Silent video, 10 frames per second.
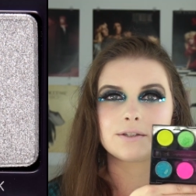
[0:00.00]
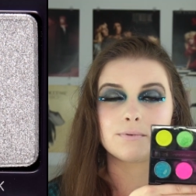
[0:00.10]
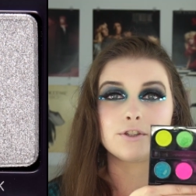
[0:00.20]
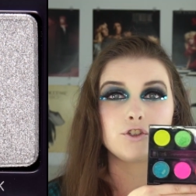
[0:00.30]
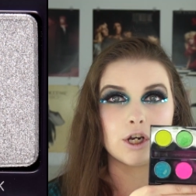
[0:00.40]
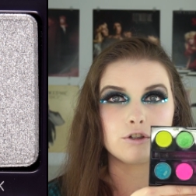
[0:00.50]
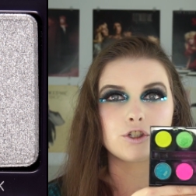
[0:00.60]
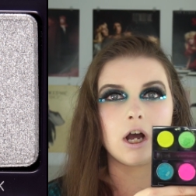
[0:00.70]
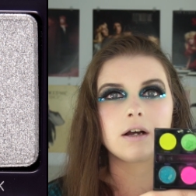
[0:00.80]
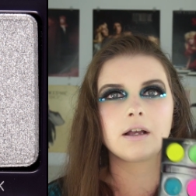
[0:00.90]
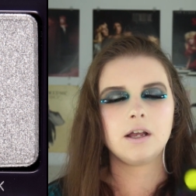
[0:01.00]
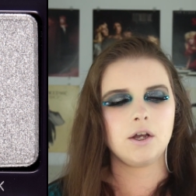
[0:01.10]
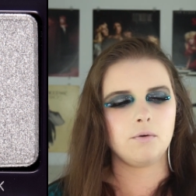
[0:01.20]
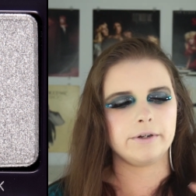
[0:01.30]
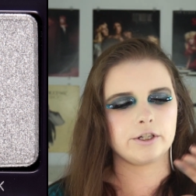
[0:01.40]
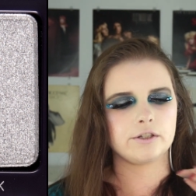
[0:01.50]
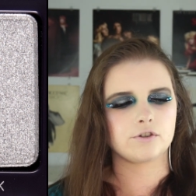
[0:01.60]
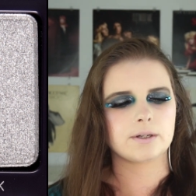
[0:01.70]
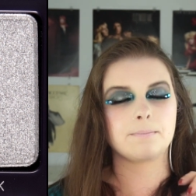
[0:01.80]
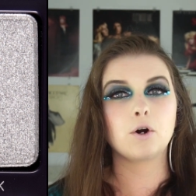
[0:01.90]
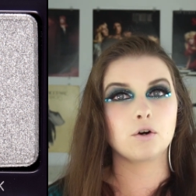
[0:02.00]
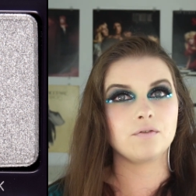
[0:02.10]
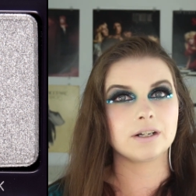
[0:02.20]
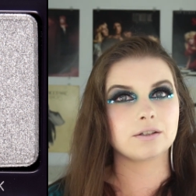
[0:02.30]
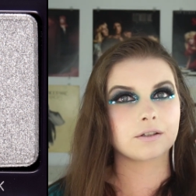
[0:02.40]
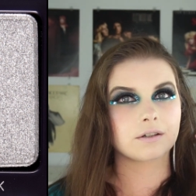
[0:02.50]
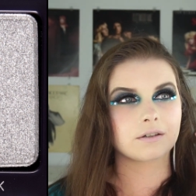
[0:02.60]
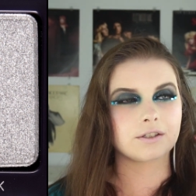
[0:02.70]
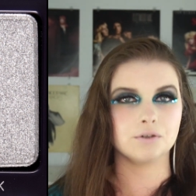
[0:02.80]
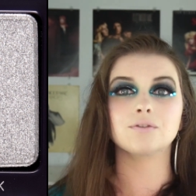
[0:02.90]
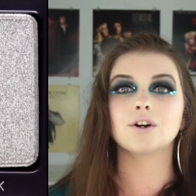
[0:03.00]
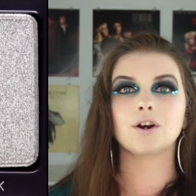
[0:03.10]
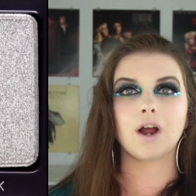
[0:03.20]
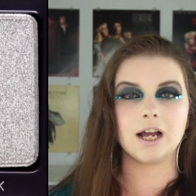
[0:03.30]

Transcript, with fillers: this with Shell Shock which is just a perfect silver